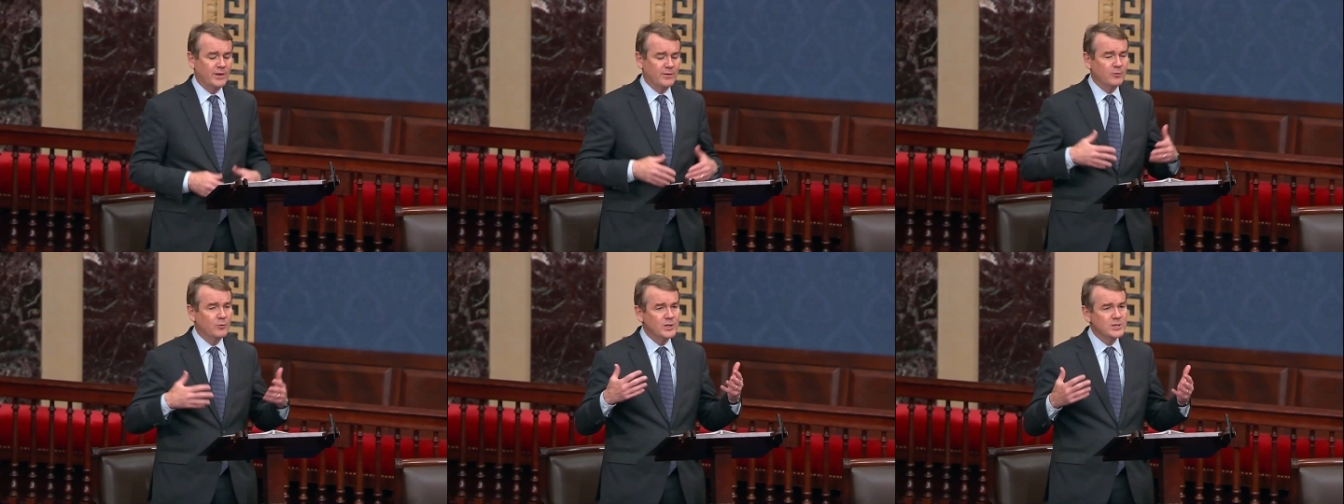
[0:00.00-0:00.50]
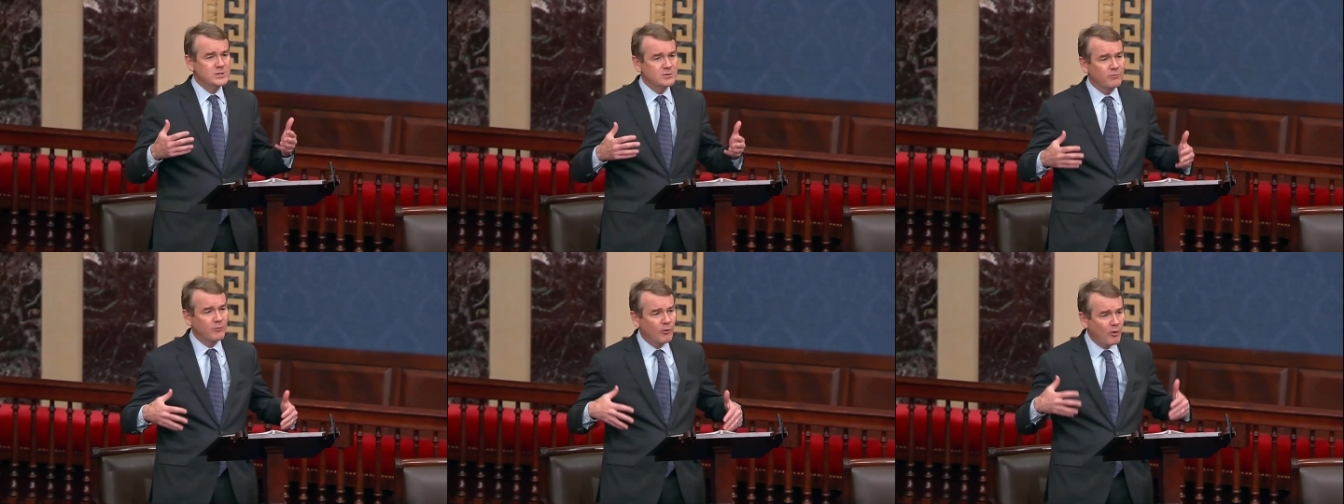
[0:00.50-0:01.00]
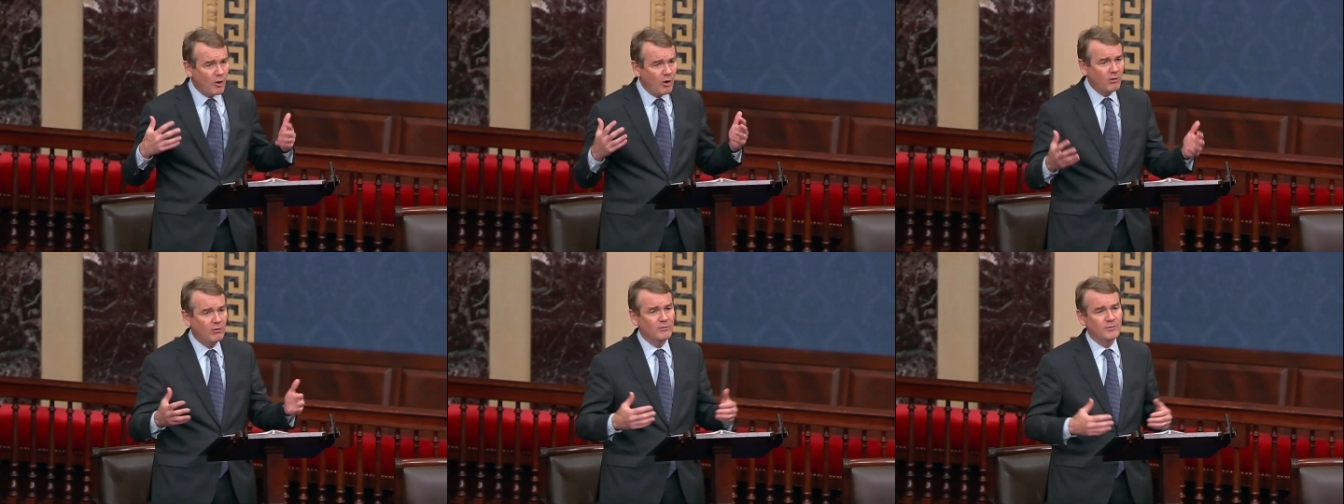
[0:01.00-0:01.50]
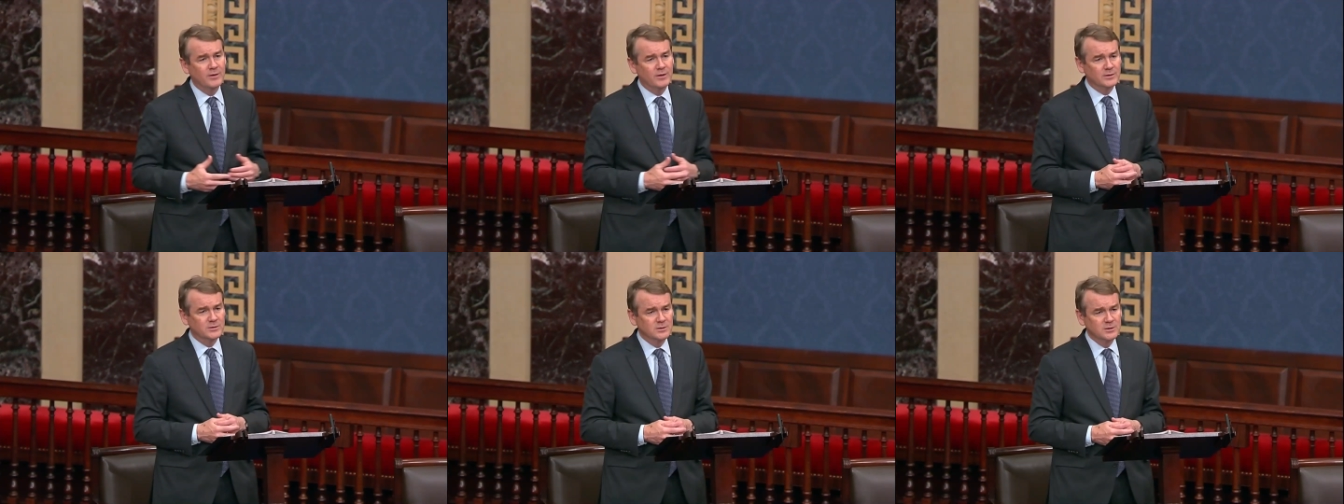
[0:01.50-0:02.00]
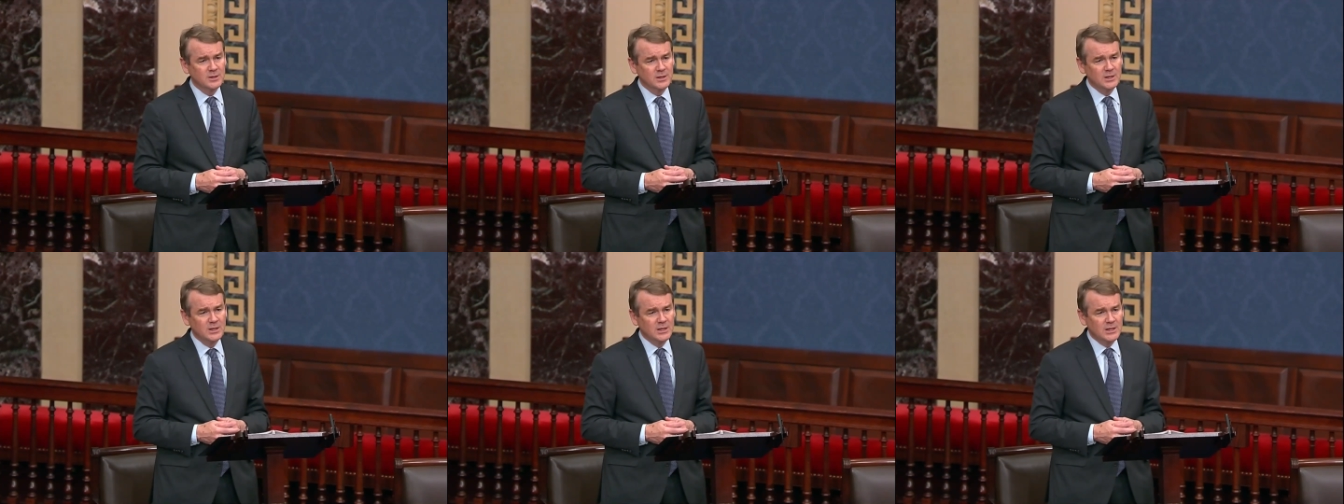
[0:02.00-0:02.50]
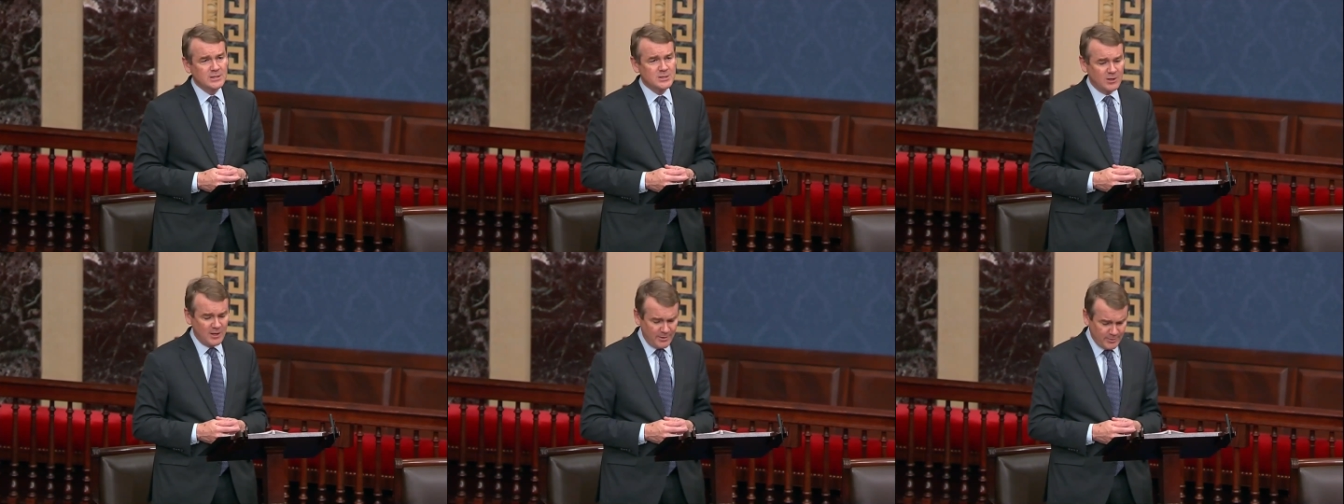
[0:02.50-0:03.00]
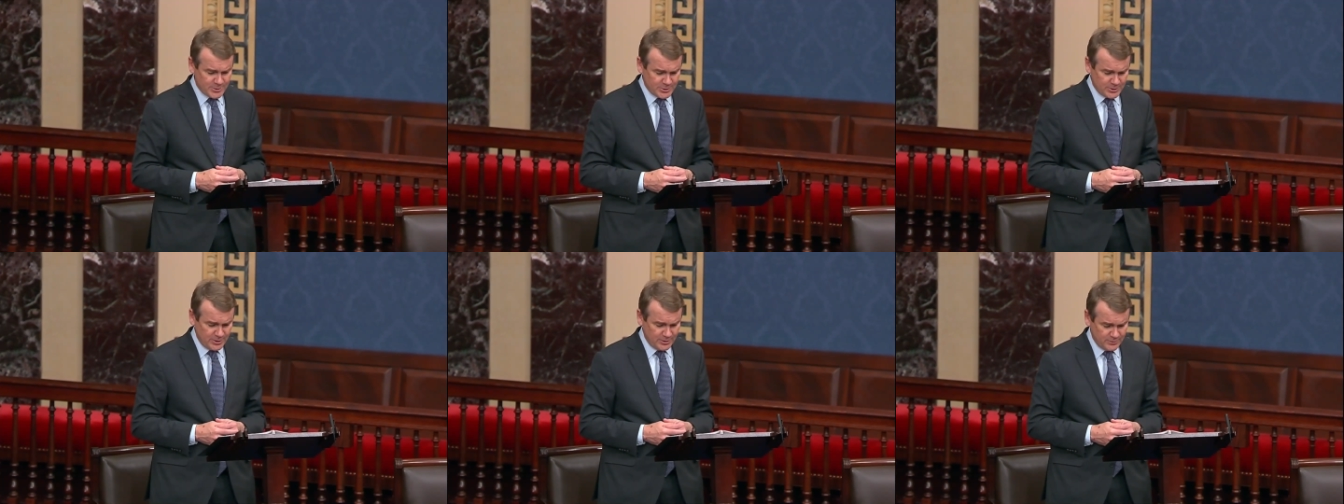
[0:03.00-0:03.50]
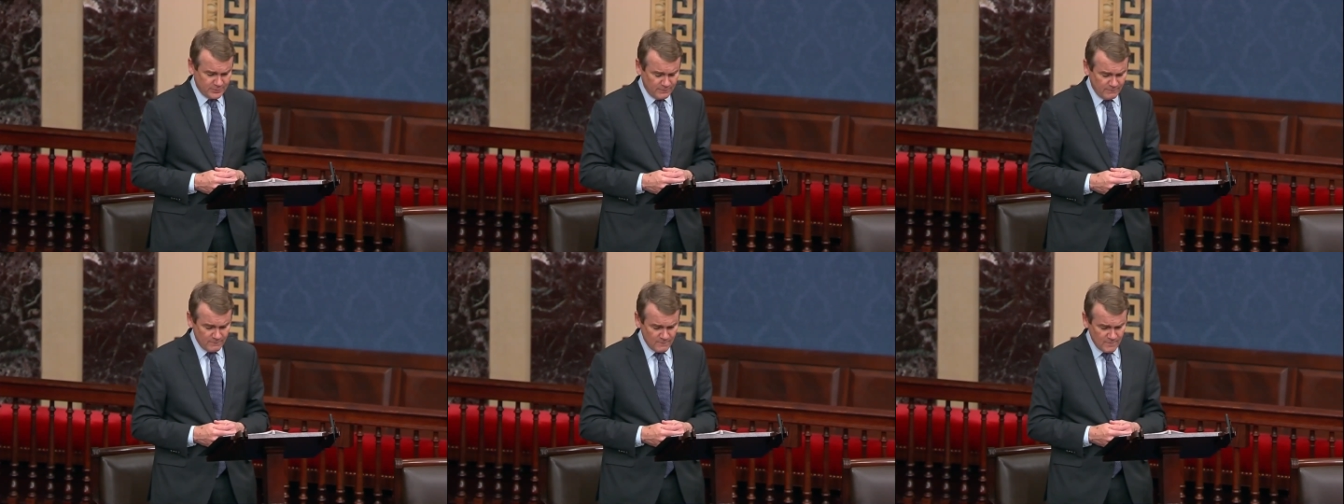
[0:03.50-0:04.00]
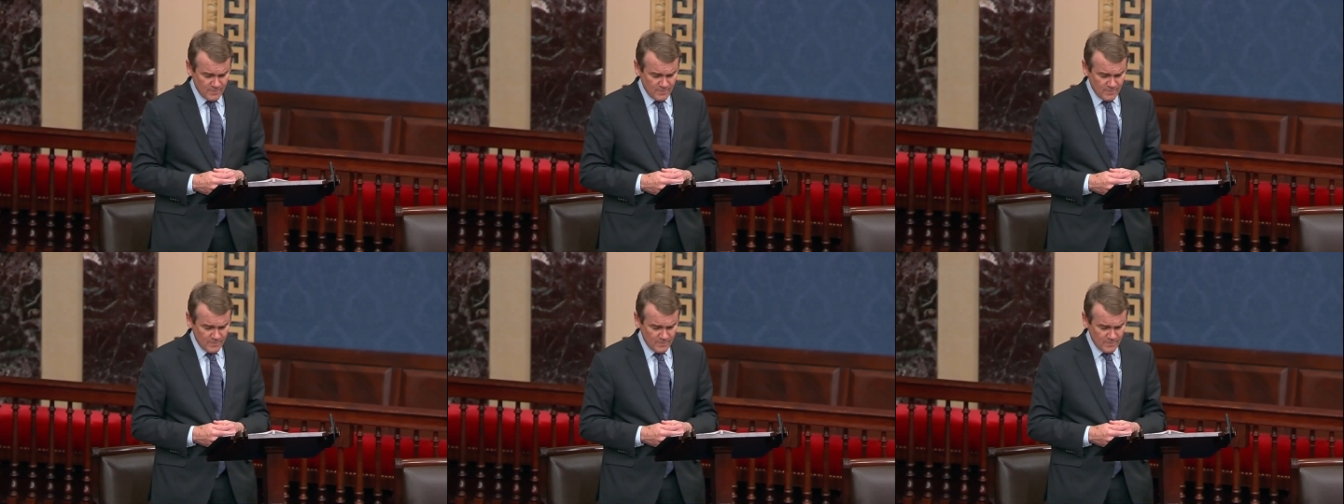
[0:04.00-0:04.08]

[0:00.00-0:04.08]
And the reason for all of this is climate change.